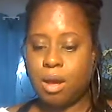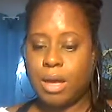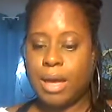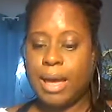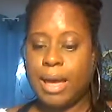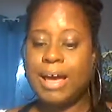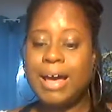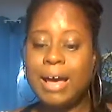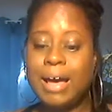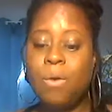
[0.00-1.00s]

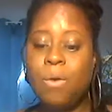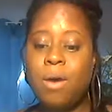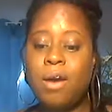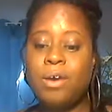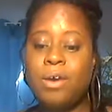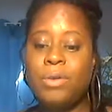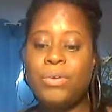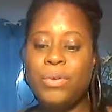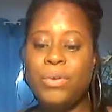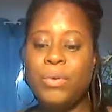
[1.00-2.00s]
How do
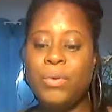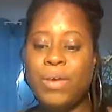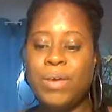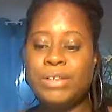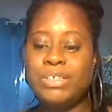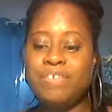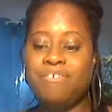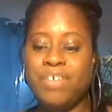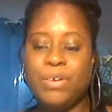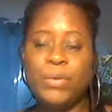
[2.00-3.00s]
you want to
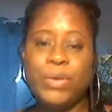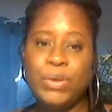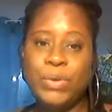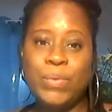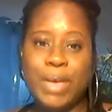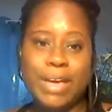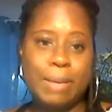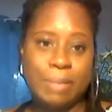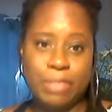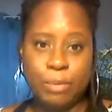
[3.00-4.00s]
feel when you wake
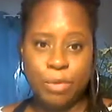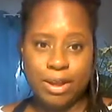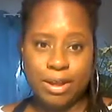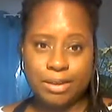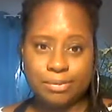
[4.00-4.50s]
up in the morning?